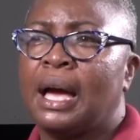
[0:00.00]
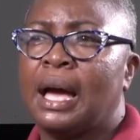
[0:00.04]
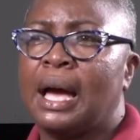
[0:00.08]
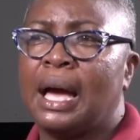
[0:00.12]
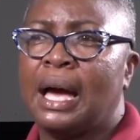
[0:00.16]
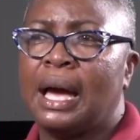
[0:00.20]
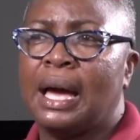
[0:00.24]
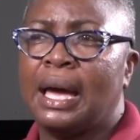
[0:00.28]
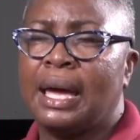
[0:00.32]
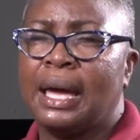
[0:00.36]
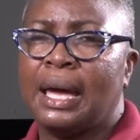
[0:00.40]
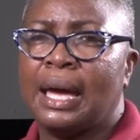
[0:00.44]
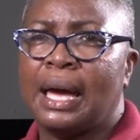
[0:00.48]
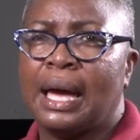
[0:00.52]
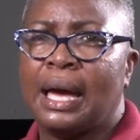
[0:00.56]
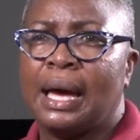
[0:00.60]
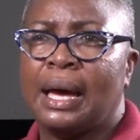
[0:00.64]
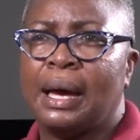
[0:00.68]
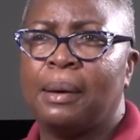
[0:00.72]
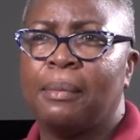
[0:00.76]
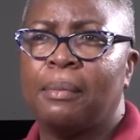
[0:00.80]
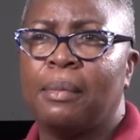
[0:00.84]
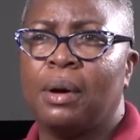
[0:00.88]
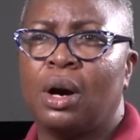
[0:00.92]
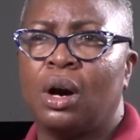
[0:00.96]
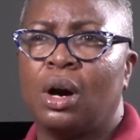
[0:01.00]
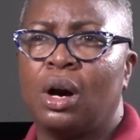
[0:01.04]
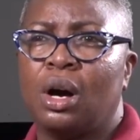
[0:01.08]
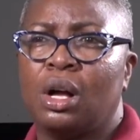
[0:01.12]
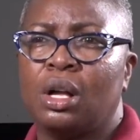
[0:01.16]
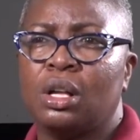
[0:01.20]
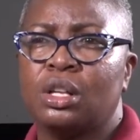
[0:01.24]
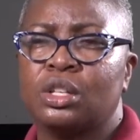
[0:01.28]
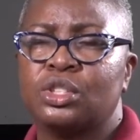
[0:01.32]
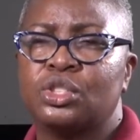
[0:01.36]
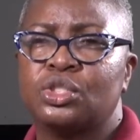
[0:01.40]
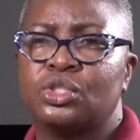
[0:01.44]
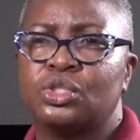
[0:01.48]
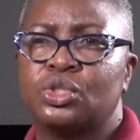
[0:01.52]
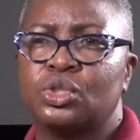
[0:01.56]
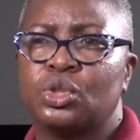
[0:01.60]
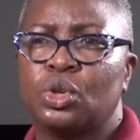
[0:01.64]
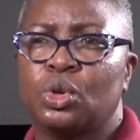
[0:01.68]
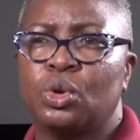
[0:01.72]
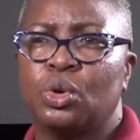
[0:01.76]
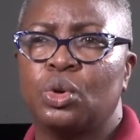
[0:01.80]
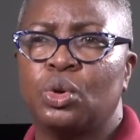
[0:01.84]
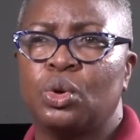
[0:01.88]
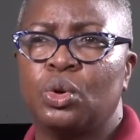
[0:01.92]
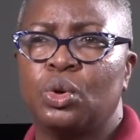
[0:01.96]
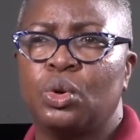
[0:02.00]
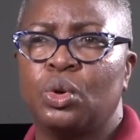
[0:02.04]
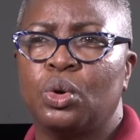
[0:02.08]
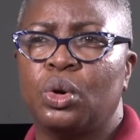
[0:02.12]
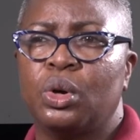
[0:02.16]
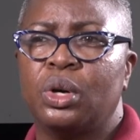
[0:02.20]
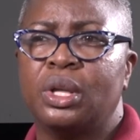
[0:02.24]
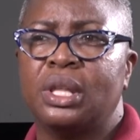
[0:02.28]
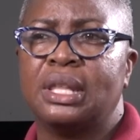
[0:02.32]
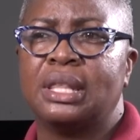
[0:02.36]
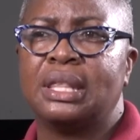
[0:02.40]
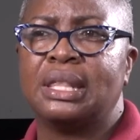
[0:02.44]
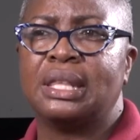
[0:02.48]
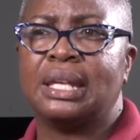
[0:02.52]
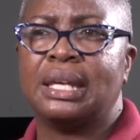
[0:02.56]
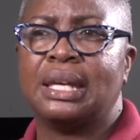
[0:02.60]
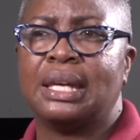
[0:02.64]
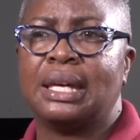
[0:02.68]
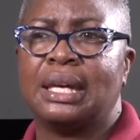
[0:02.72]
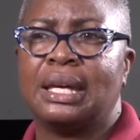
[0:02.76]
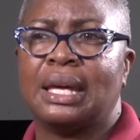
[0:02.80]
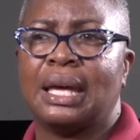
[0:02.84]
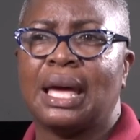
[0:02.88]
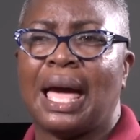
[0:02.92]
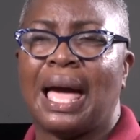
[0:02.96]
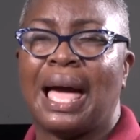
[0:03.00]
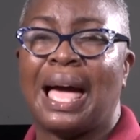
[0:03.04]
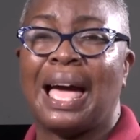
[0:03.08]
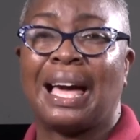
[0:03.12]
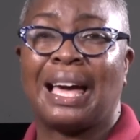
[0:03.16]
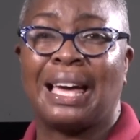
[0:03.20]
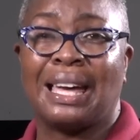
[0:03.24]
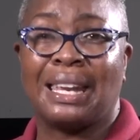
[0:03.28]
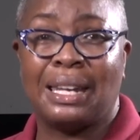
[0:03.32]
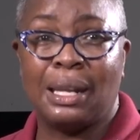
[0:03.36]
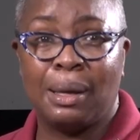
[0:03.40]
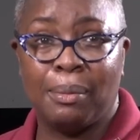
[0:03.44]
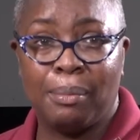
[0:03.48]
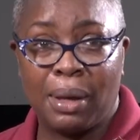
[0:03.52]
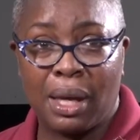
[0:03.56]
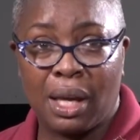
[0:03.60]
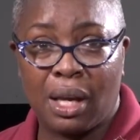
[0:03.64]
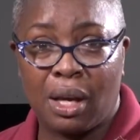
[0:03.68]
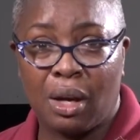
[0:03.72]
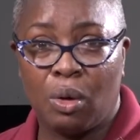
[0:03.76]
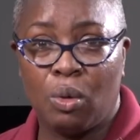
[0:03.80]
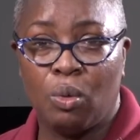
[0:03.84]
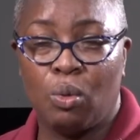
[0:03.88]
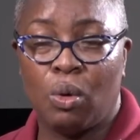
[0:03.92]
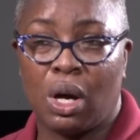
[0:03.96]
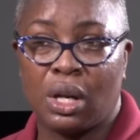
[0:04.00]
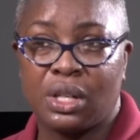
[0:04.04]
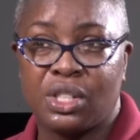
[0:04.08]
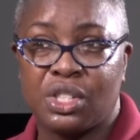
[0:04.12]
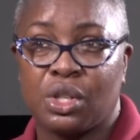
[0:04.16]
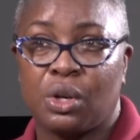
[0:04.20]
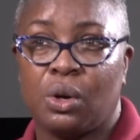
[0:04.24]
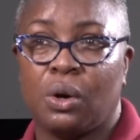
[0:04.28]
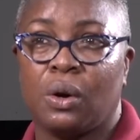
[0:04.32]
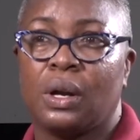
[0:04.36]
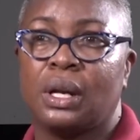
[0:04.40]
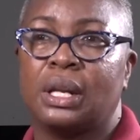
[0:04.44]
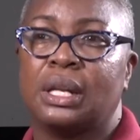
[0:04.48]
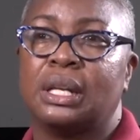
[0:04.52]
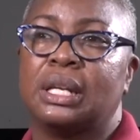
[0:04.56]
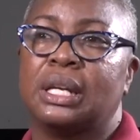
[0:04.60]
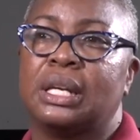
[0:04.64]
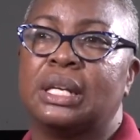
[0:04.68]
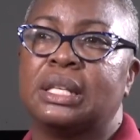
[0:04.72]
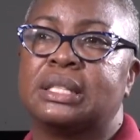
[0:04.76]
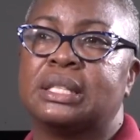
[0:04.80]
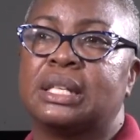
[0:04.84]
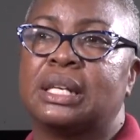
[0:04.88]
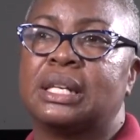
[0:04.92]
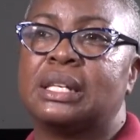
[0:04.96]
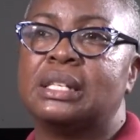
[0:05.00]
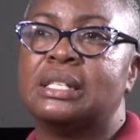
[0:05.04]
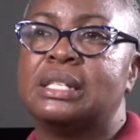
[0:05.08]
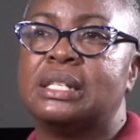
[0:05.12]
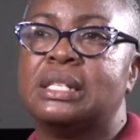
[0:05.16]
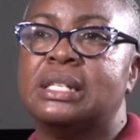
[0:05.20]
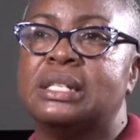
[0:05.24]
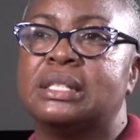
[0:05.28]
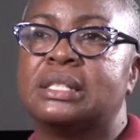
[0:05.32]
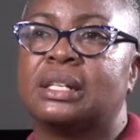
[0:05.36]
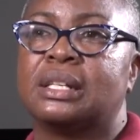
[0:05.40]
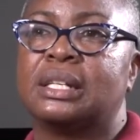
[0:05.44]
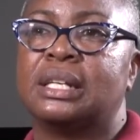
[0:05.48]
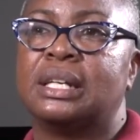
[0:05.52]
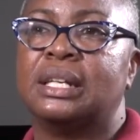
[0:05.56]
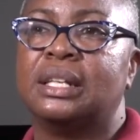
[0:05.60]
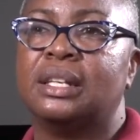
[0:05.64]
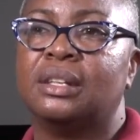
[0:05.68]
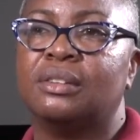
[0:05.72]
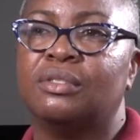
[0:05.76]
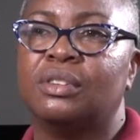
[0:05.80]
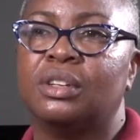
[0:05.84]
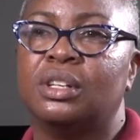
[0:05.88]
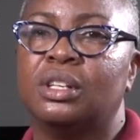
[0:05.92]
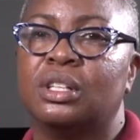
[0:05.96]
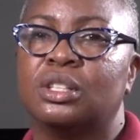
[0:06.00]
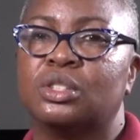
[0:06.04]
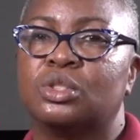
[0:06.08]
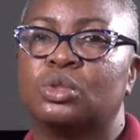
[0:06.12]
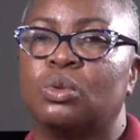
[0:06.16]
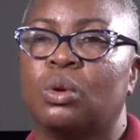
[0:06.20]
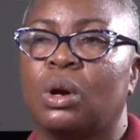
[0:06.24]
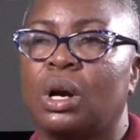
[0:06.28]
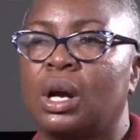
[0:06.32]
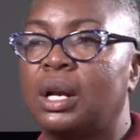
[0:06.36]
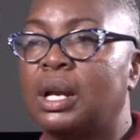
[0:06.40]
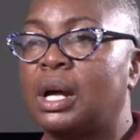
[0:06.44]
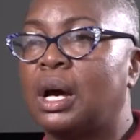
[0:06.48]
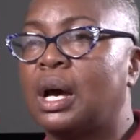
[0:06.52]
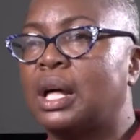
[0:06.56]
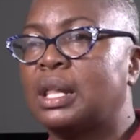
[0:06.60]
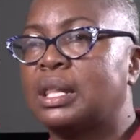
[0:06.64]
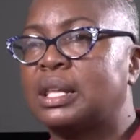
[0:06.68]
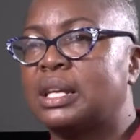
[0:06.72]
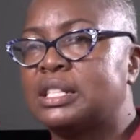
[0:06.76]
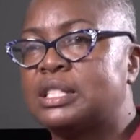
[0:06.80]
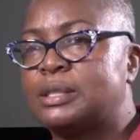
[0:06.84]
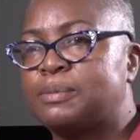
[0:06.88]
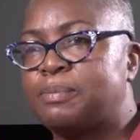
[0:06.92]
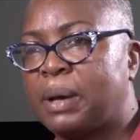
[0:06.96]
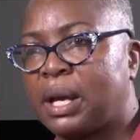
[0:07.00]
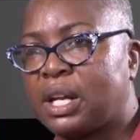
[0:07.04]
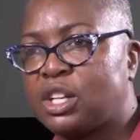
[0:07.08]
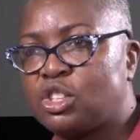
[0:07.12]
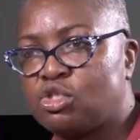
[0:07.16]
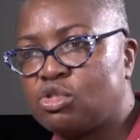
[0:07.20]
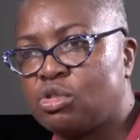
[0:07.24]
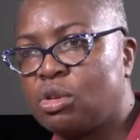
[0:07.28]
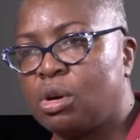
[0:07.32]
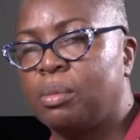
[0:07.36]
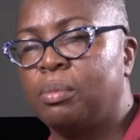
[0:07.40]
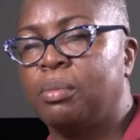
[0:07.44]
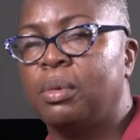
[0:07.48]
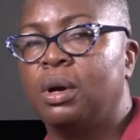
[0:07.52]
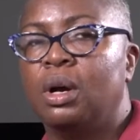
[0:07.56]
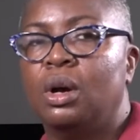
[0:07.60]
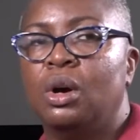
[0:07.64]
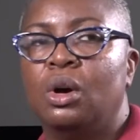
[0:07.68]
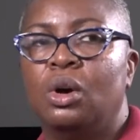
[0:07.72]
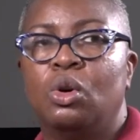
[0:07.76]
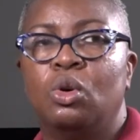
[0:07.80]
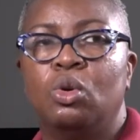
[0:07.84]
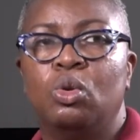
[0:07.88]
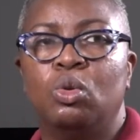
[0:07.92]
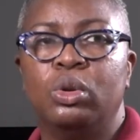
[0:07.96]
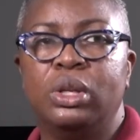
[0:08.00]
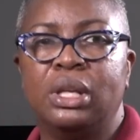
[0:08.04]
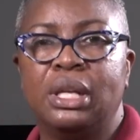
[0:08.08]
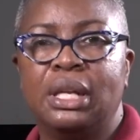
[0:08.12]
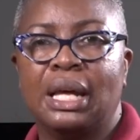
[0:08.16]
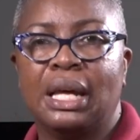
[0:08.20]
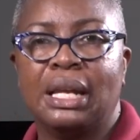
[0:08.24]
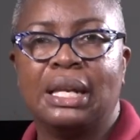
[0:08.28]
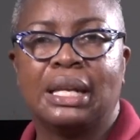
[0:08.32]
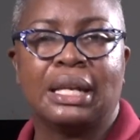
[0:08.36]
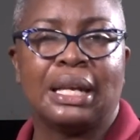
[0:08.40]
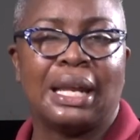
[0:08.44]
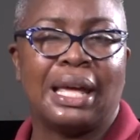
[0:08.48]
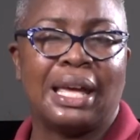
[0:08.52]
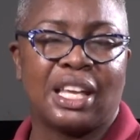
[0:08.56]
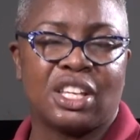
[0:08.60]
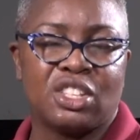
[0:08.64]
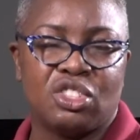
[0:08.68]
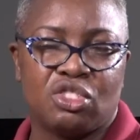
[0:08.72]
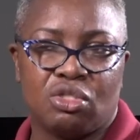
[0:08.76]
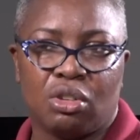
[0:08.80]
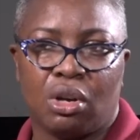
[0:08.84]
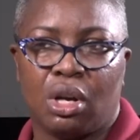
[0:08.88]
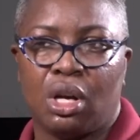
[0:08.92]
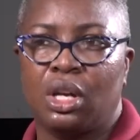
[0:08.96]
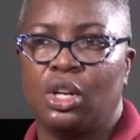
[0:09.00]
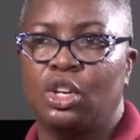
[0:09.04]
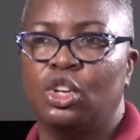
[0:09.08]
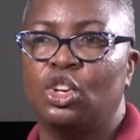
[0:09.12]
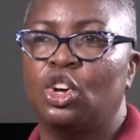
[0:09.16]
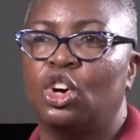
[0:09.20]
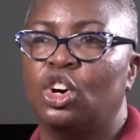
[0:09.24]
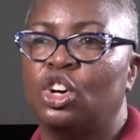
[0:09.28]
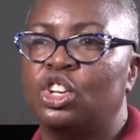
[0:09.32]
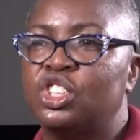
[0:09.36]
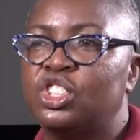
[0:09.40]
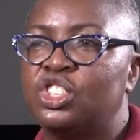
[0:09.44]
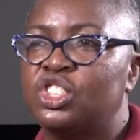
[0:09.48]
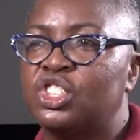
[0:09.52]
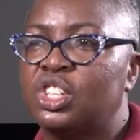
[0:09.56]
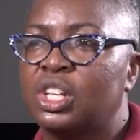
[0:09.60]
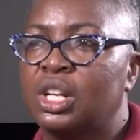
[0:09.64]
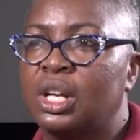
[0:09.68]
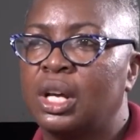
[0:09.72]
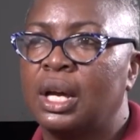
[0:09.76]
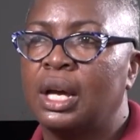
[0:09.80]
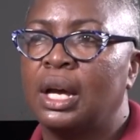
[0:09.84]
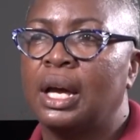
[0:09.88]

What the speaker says: I am also the academic watch coordinator. These are the individuals who are on the other spectrum who need a little extra nudge.